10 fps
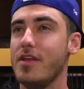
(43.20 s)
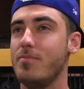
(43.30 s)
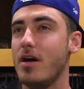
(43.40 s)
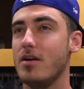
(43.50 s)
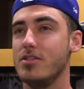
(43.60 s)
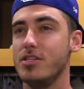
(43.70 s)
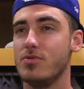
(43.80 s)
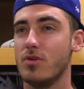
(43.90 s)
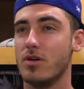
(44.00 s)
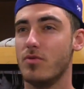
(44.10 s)
of a
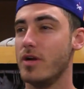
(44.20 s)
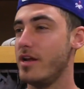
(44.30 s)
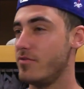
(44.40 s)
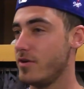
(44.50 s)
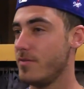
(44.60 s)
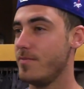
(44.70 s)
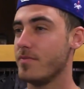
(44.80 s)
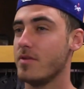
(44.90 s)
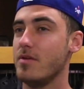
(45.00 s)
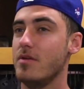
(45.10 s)
ride. And just when
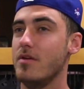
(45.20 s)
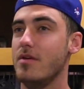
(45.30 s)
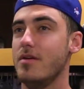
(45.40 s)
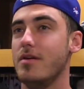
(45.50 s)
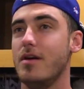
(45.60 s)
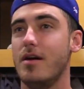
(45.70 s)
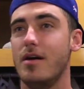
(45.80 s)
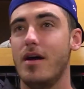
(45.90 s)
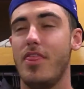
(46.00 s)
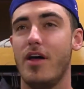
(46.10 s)
we thought we had seen it
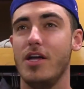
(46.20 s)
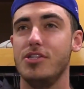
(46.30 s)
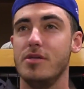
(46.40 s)
all,